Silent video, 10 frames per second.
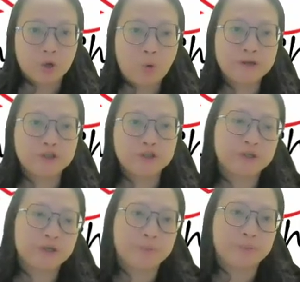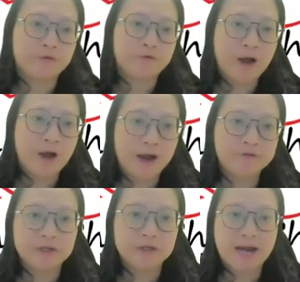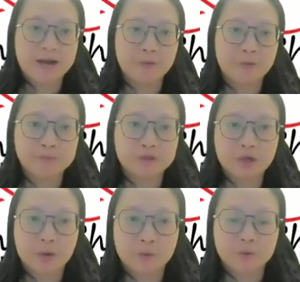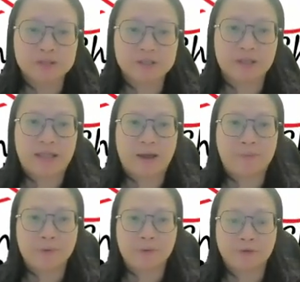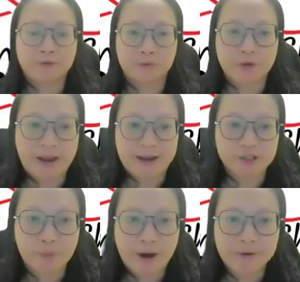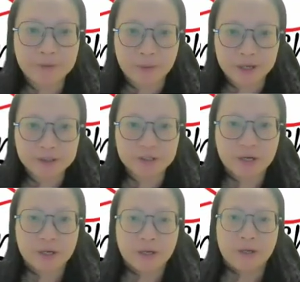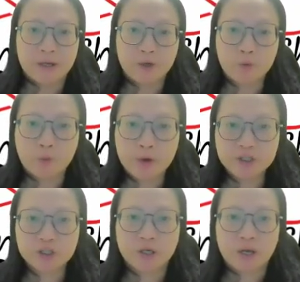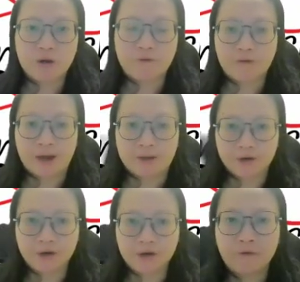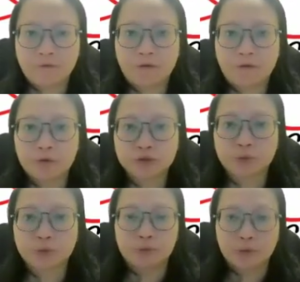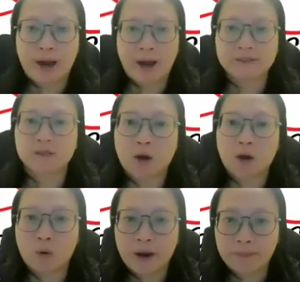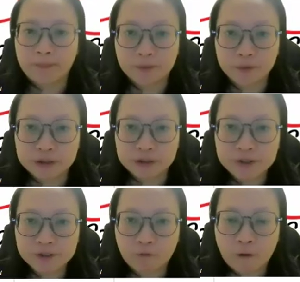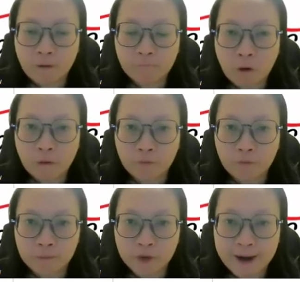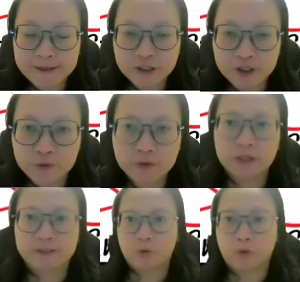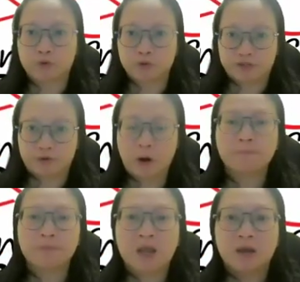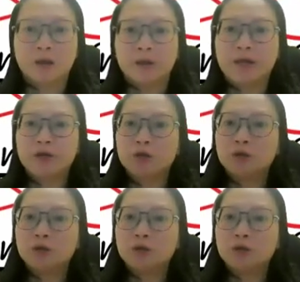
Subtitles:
Question number 5. The diagram shows a laboratory experiment in which a feather falls from rest. Oh, I better put this for fall from rest. U is equal to 0. In a